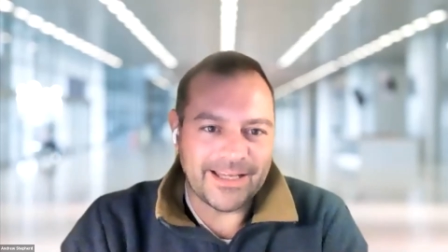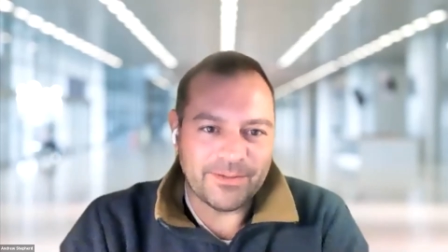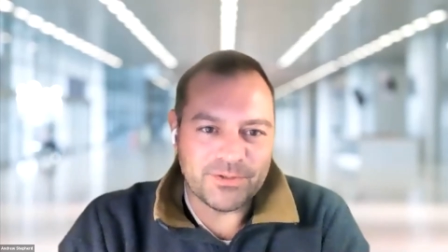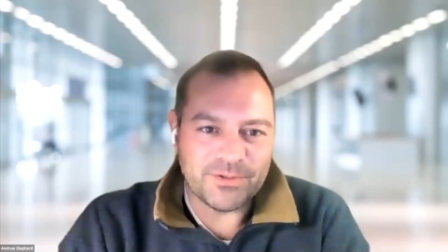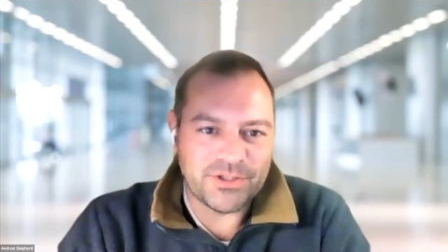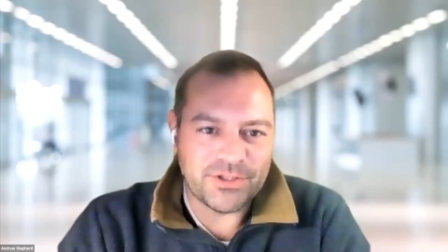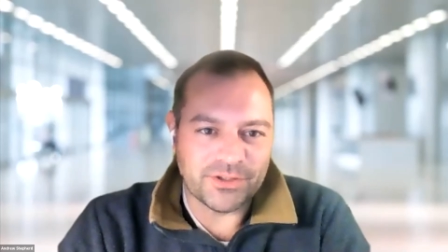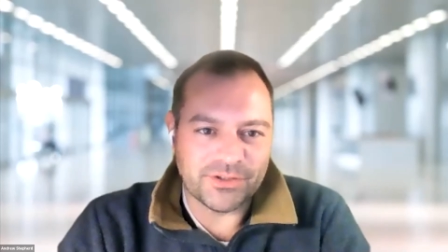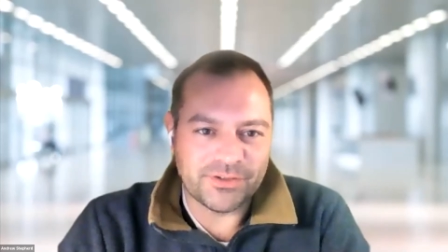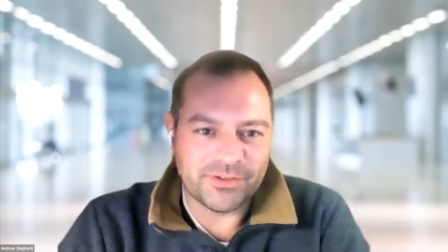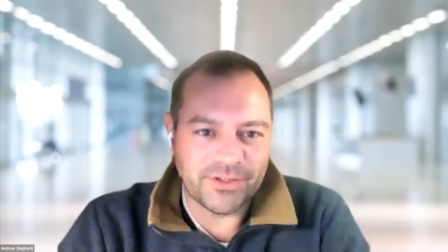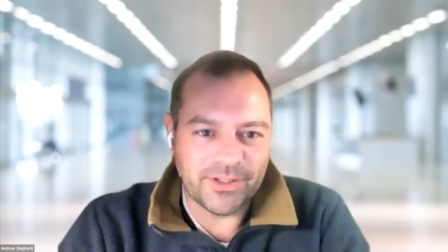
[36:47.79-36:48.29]
It was
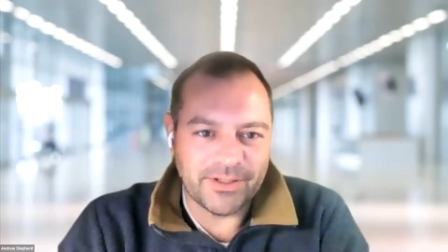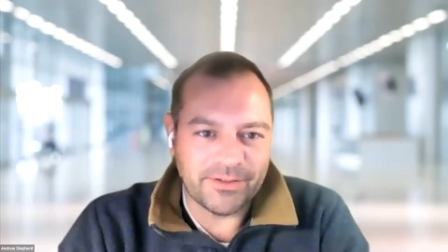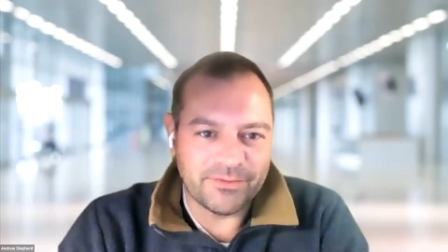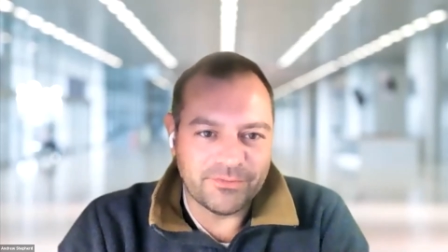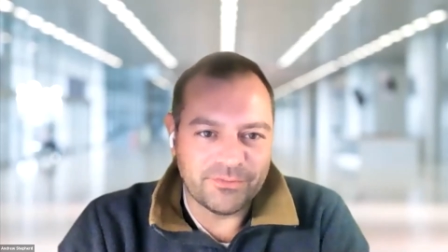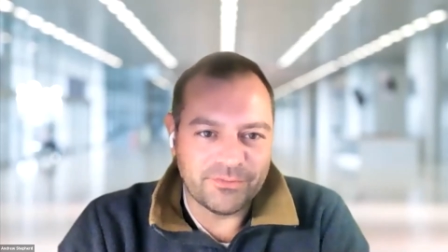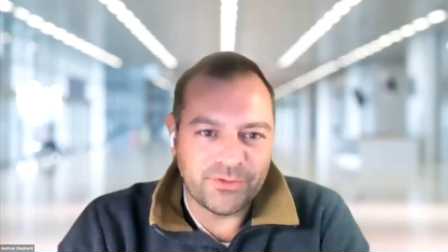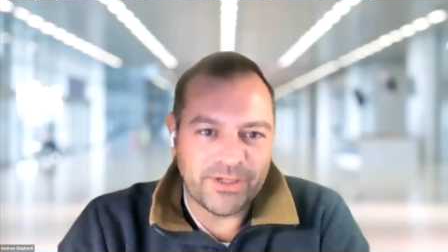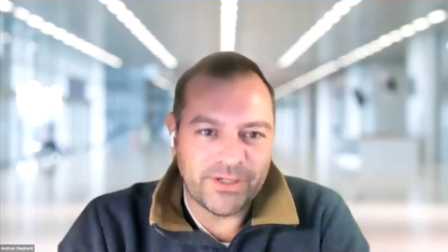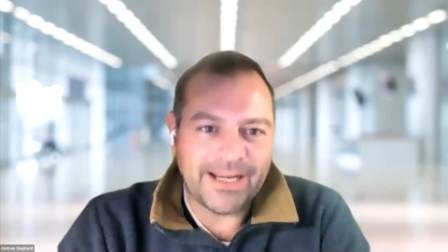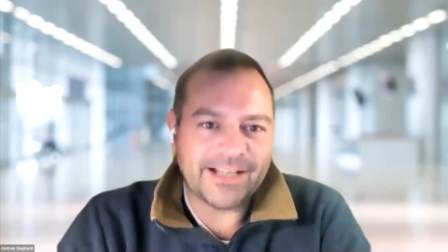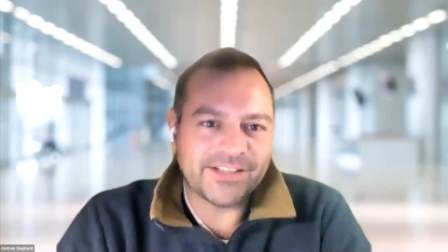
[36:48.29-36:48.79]
just
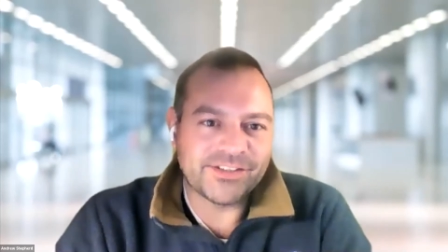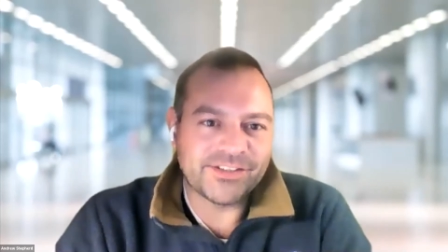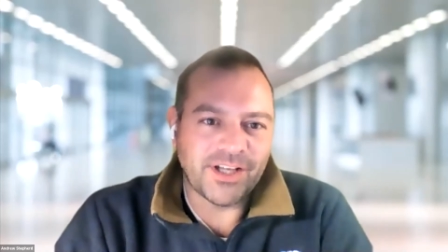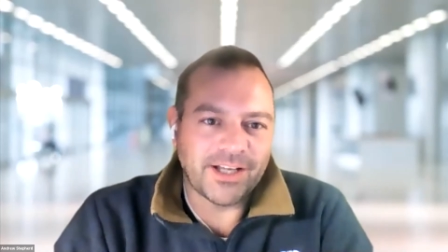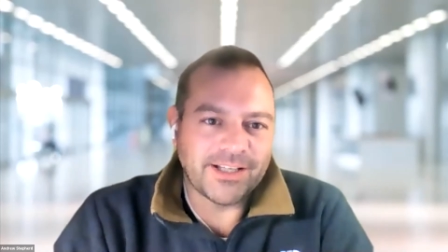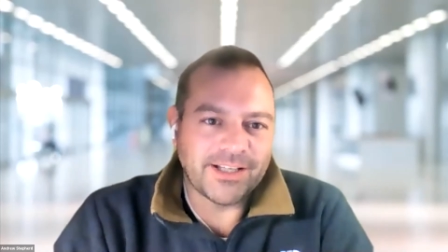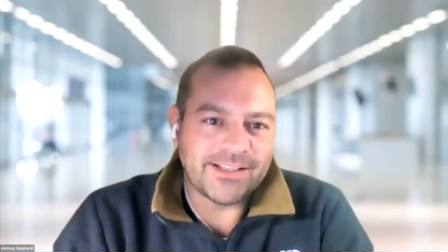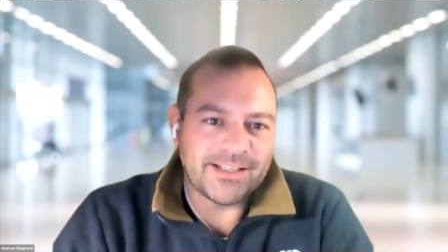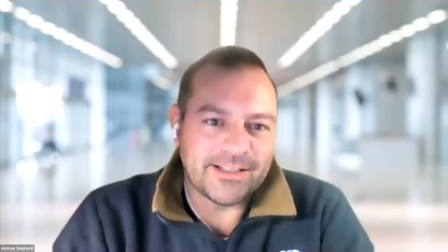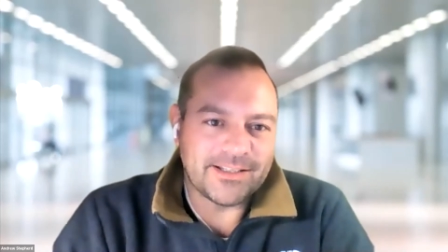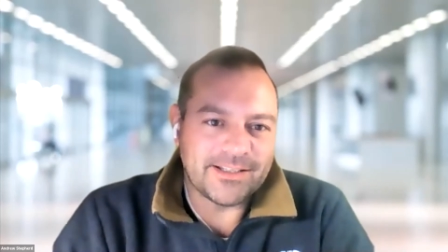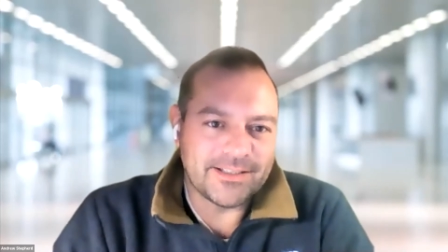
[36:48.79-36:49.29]

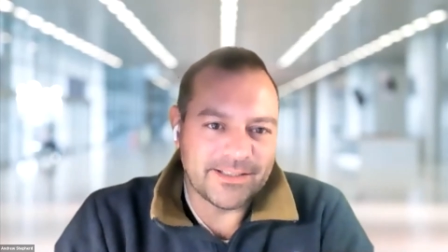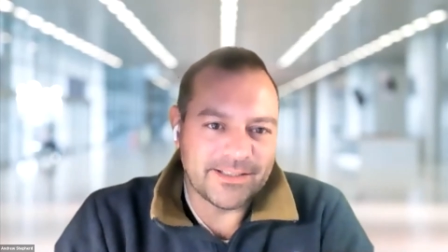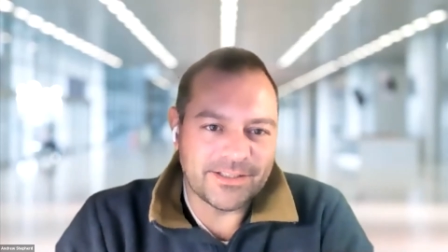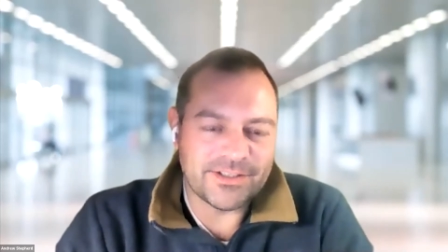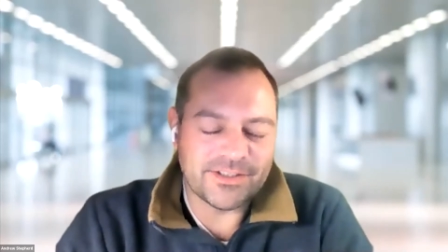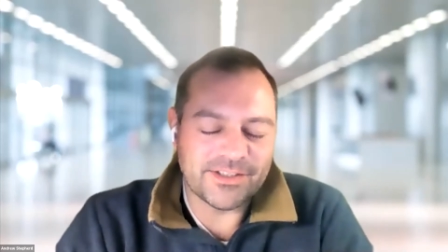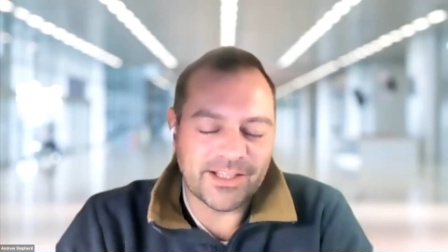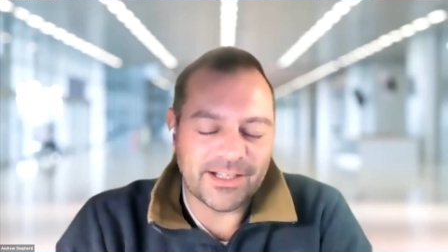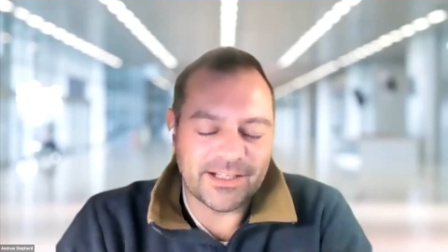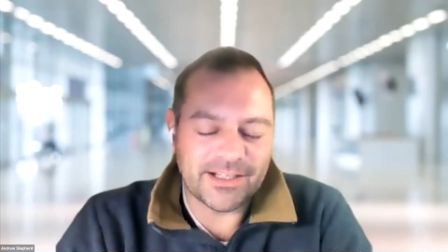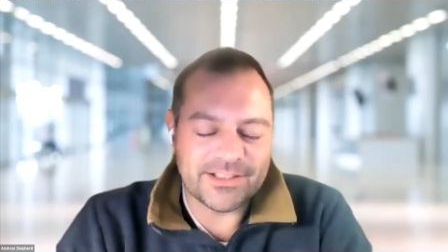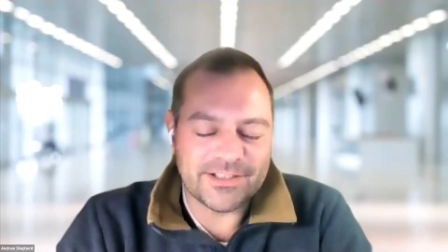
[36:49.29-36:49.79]
re-excited and
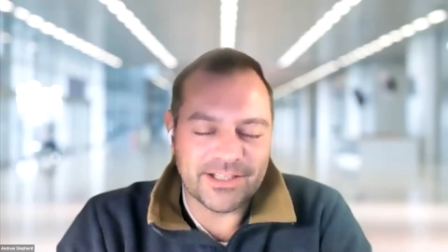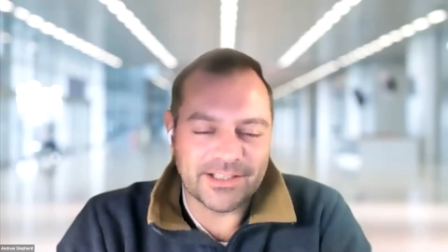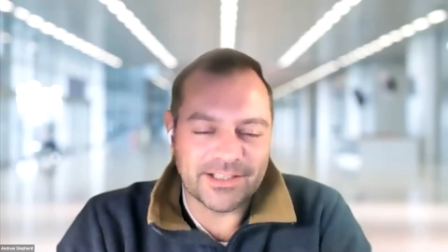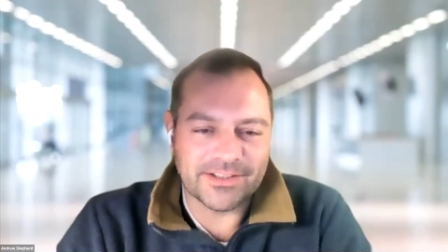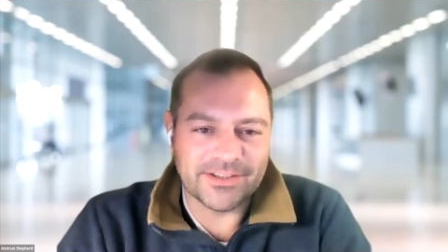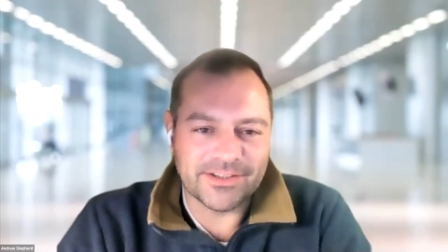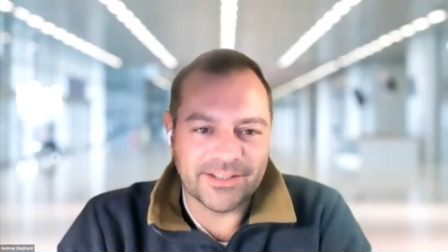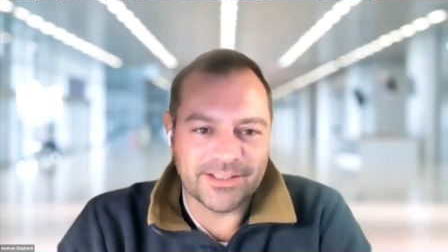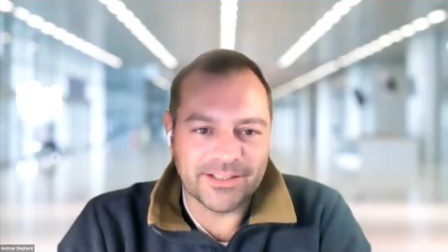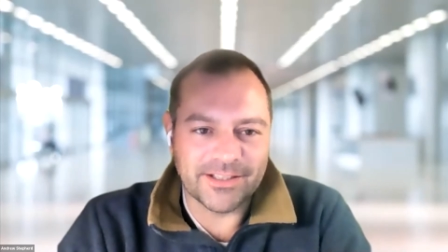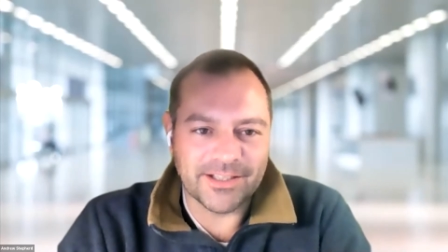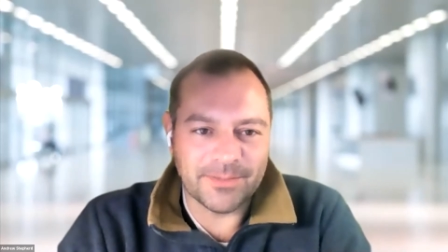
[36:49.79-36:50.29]
just had a chance
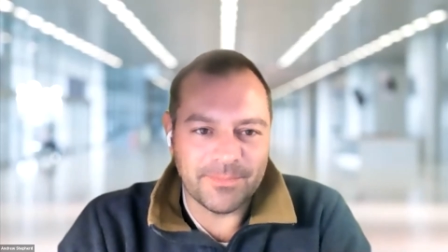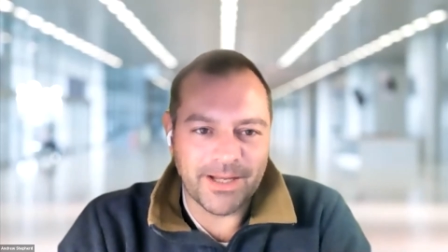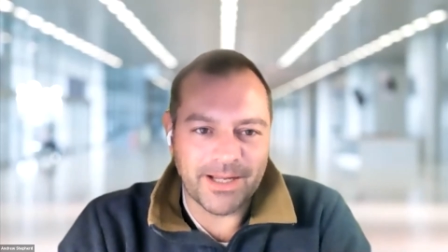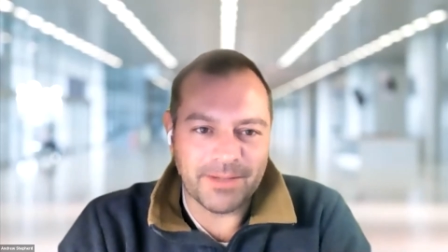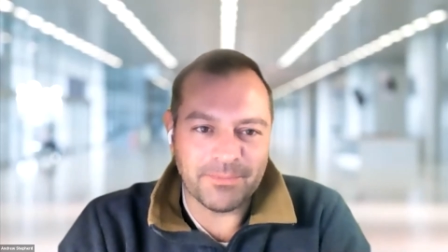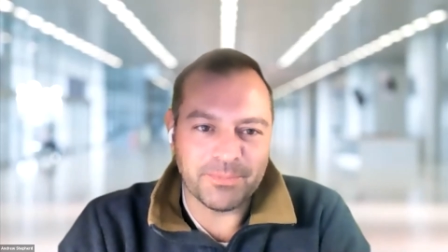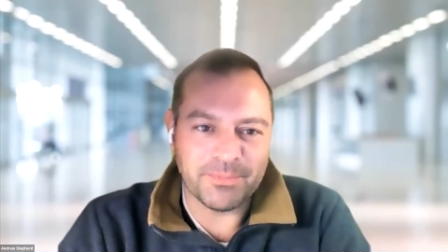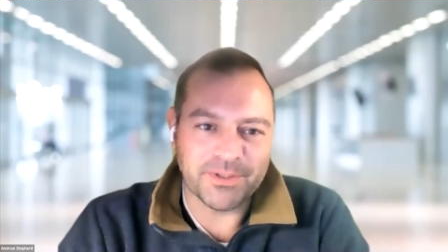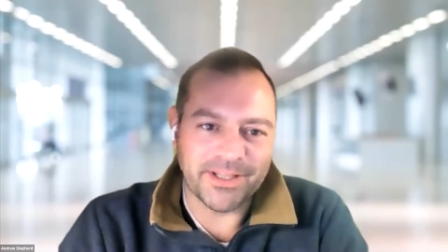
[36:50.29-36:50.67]
to come back,